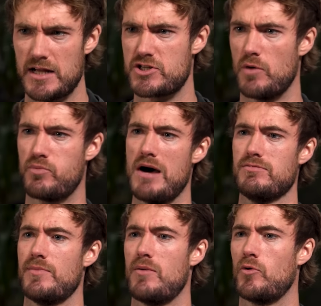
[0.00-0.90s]
that's no
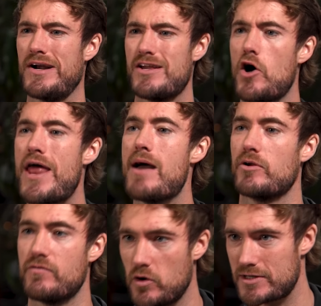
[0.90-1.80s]
problem. I'm already unable
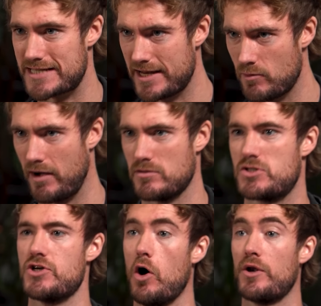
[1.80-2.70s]
to focus anyway. I was
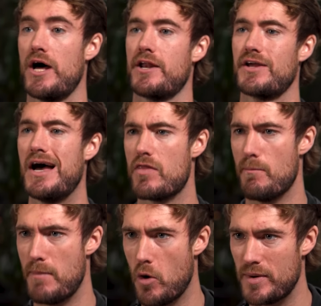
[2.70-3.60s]
sold on it the
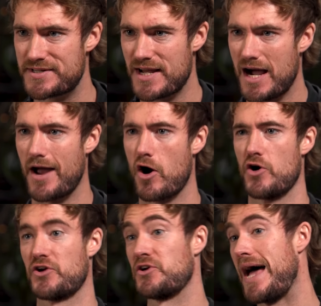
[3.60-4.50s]
moment I
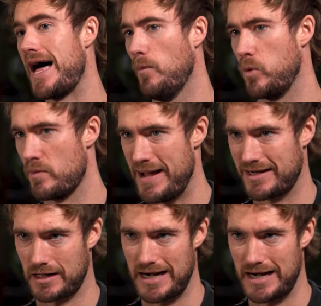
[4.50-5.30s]
heard it could help with mental